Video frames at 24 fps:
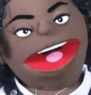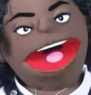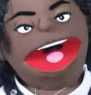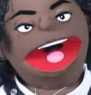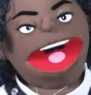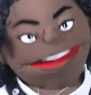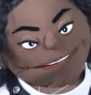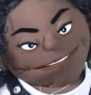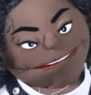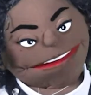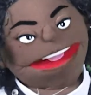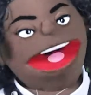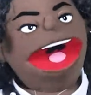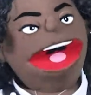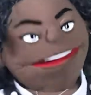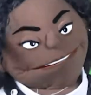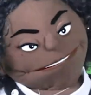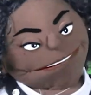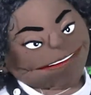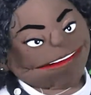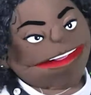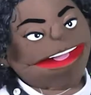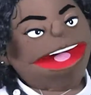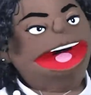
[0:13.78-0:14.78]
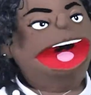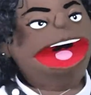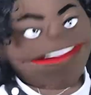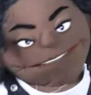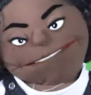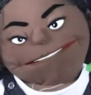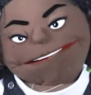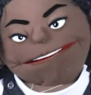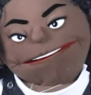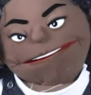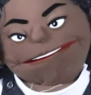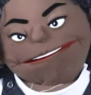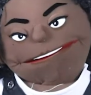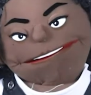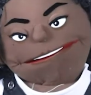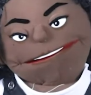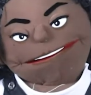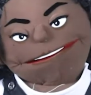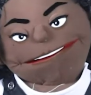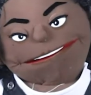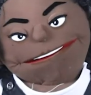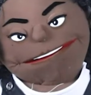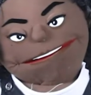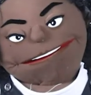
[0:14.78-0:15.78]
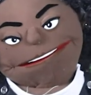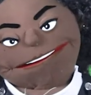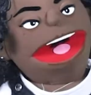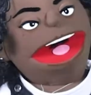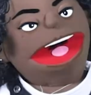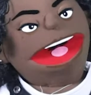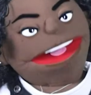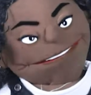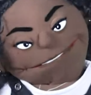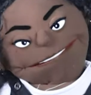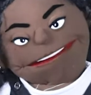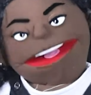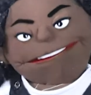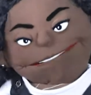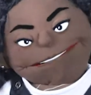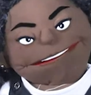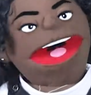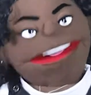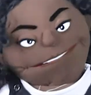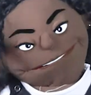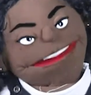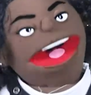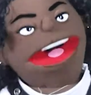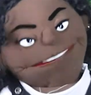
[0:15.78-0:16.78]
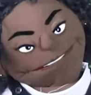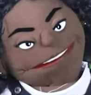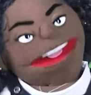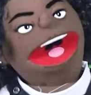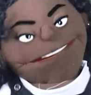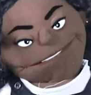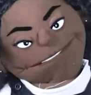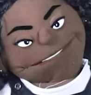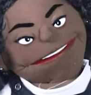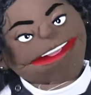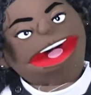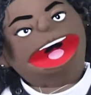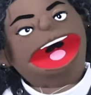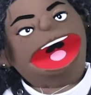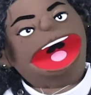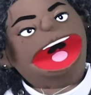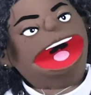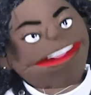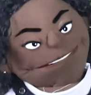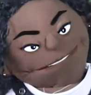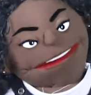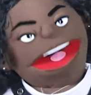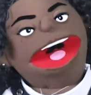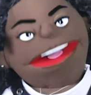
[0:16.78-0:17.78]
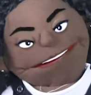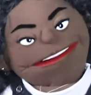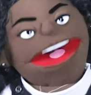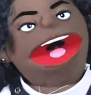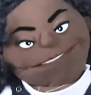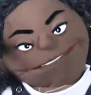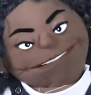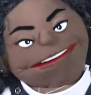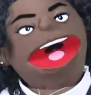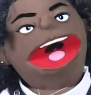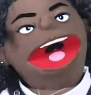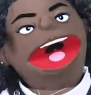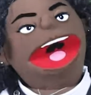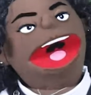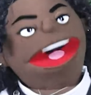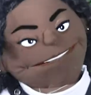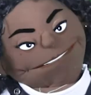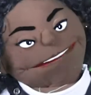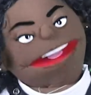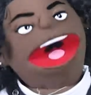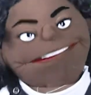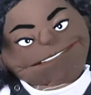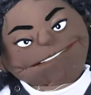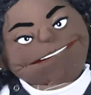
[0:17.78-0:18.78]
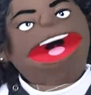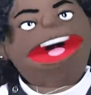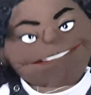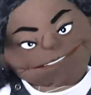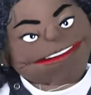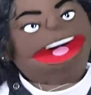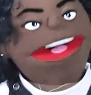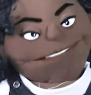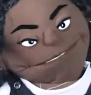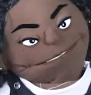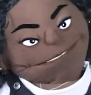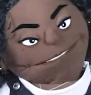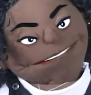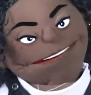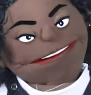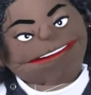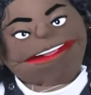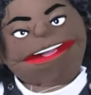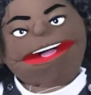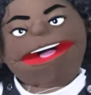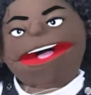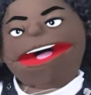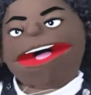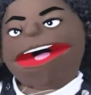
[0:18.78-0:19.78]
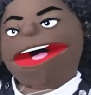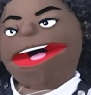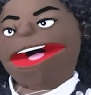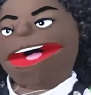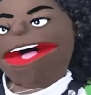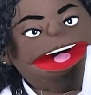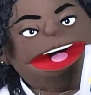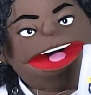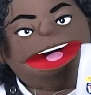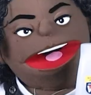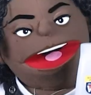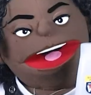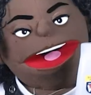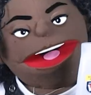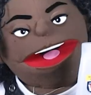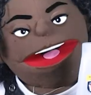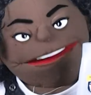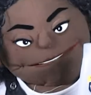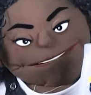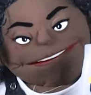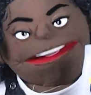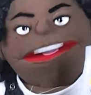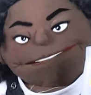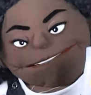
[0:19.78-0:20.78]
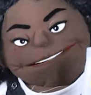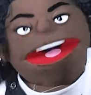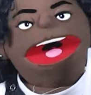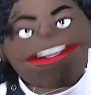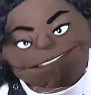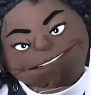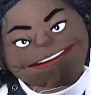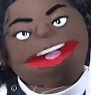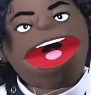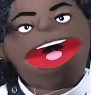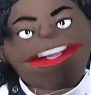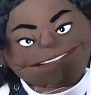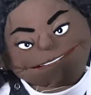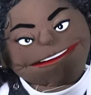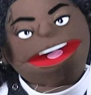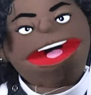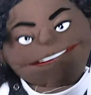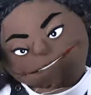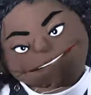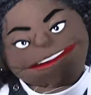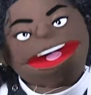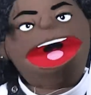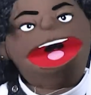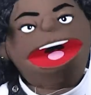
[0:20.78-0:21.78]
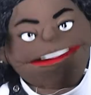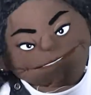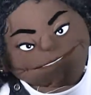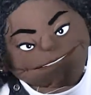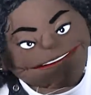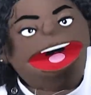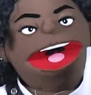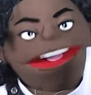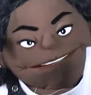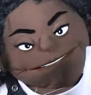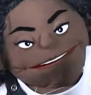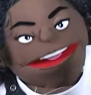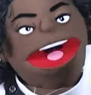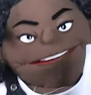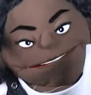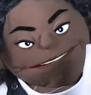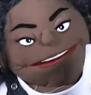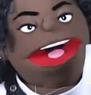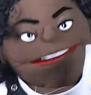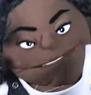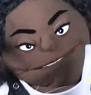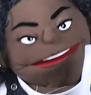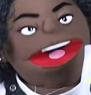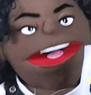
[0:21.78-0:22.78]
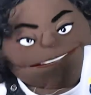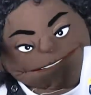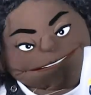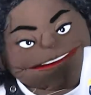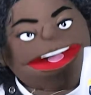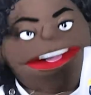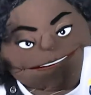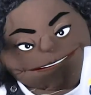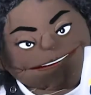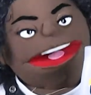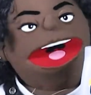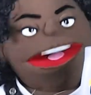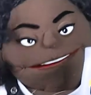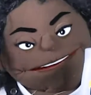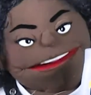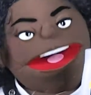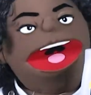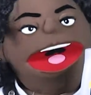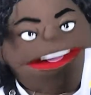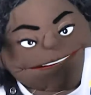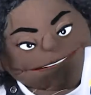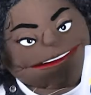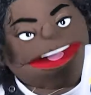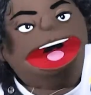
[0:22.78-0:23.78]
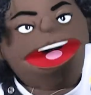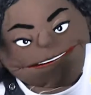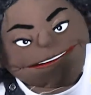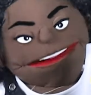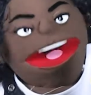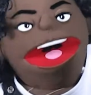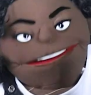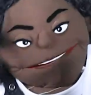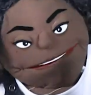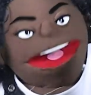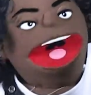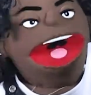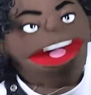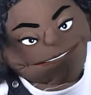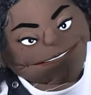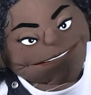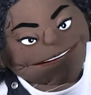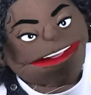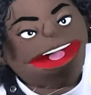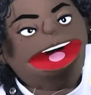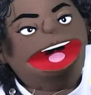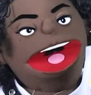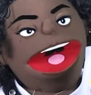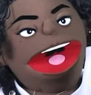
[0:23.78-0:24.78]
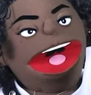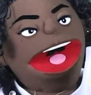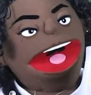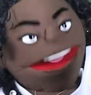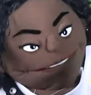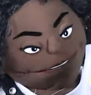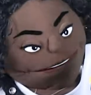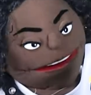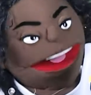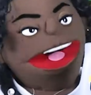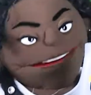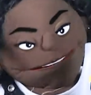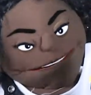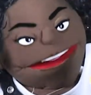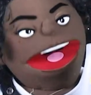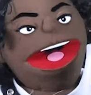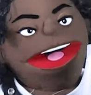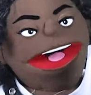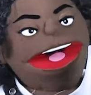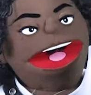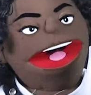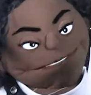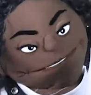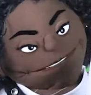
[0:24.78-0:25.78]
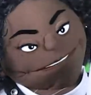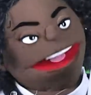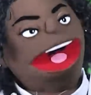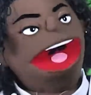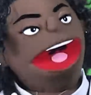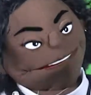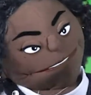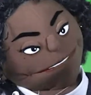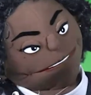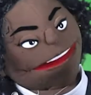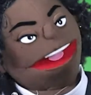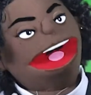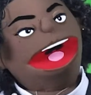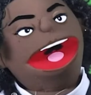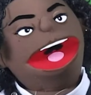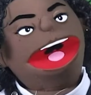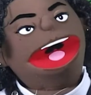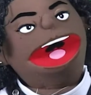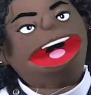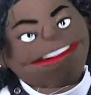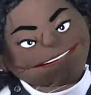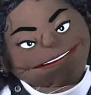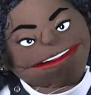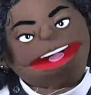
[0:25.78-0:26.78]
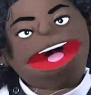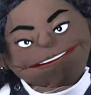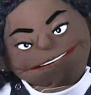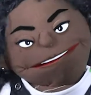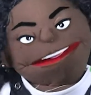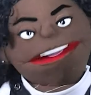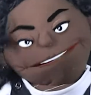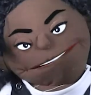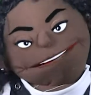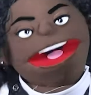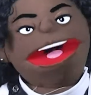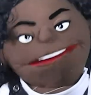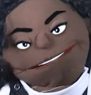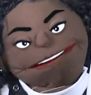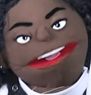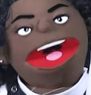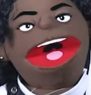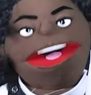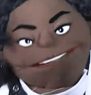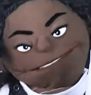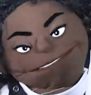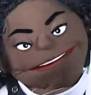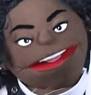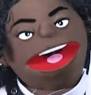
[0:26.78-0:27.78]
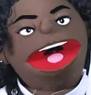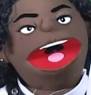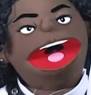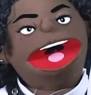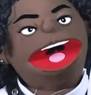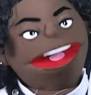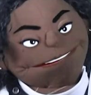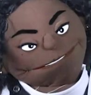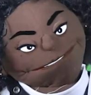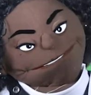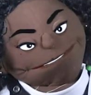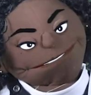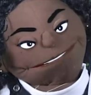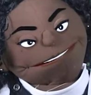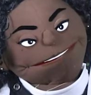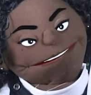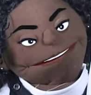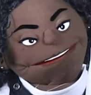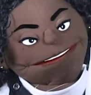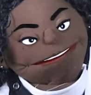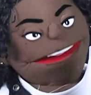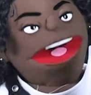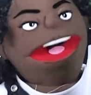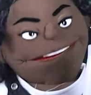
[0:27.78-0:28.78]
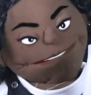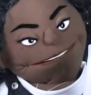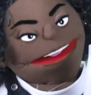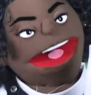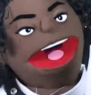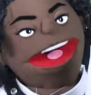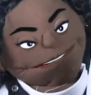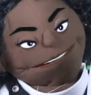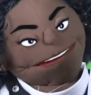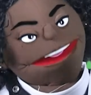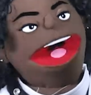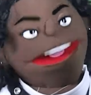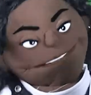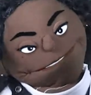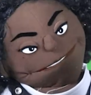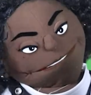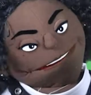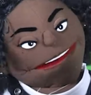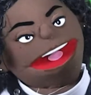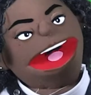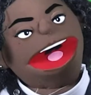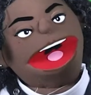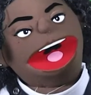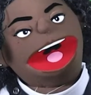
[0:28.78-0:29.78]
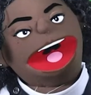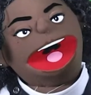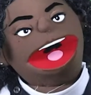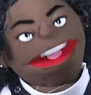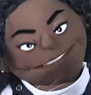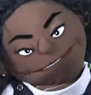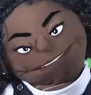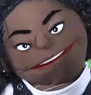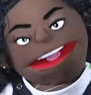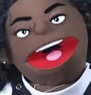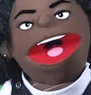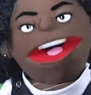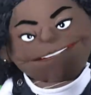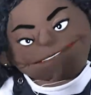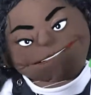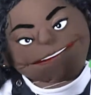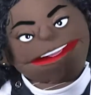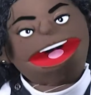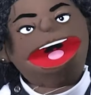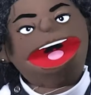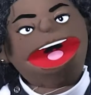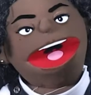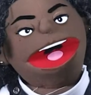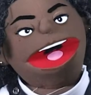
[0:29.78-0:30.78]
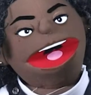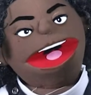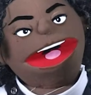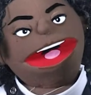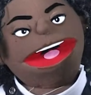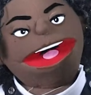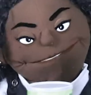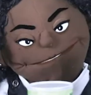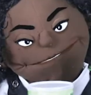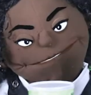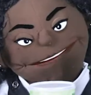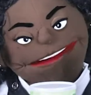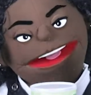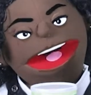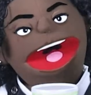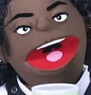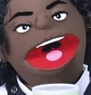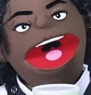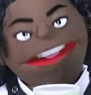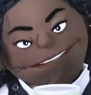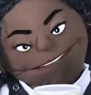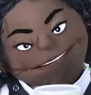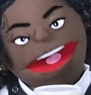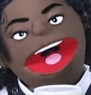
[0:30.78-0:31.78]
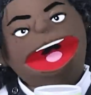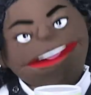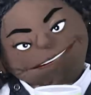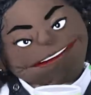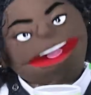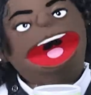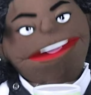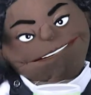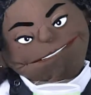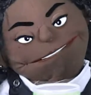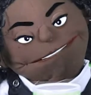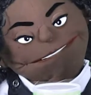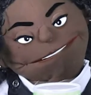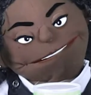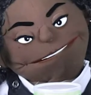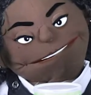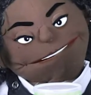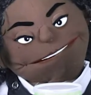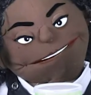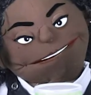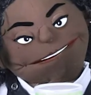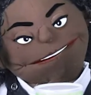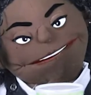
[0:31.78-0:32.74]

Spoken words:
Let's get started! To make the stress ball, you will need conditioner. And don't steal your mom's Good Shea Moisture conditioner from her hair drawer. All you need is cheap conditioner from the dollar store. You will also need cornstarch and balloons.